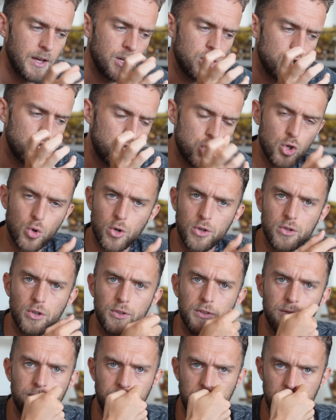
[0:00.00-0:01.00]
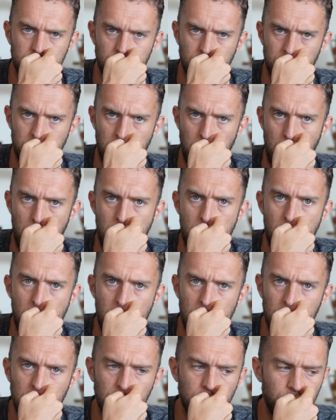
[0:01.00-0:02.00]
short on the feet.
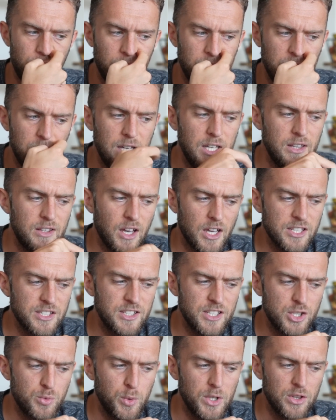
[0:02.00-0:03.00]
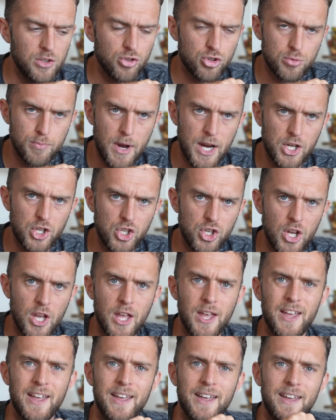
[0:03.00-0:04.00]
And if he does this with the smash,
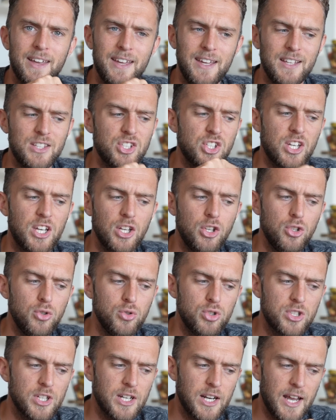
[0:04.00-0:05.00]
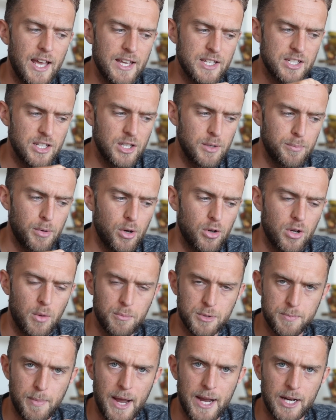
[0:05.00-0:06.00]
Itch can use the glass and the ball
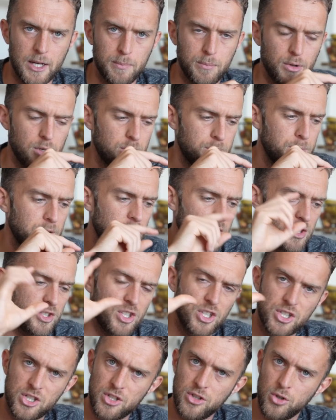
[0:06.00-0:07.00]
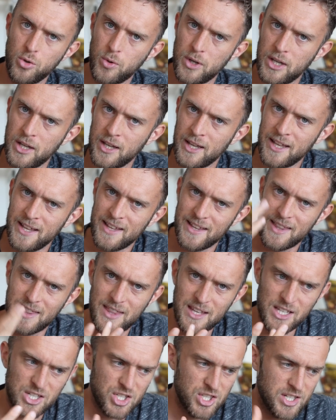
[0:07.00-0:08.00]
comes back. But because he's doing
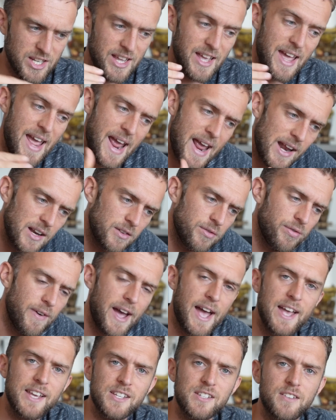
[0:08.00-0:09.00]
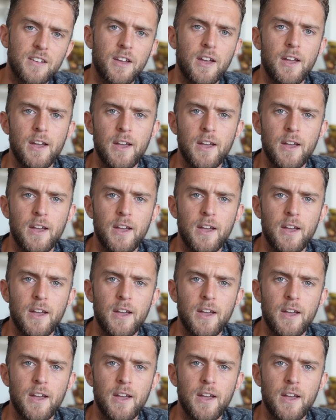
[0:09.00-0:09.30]
this and fast,